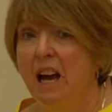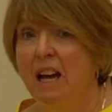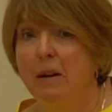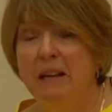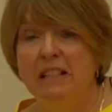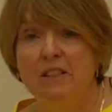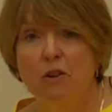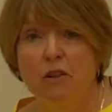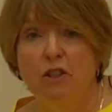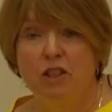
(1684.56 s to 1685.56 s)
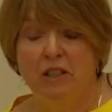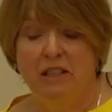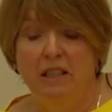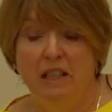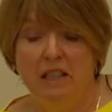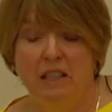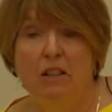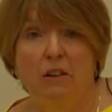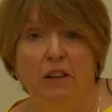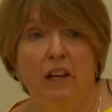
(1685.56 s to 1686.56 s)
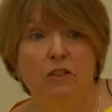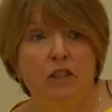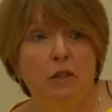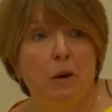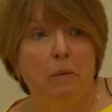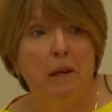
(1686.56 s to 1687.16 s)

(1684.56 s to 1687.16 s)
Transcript: It's not just in these, you know, the countries where